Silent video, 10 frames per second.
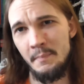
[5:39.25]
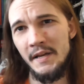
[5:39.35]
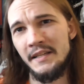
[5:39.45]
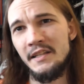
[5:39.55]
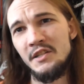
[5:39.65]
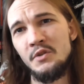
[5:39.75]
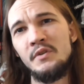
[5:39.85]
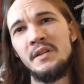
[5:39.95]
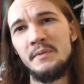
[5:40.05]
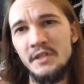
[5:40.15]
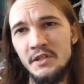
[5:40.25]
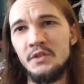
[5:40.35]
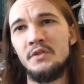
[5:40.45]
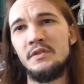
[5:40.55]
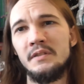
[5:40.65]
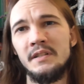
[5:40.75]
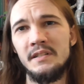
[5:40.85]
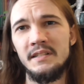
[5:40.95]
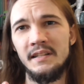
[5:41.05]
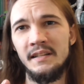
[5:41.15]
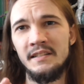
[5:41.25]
a Mikey story, which is good because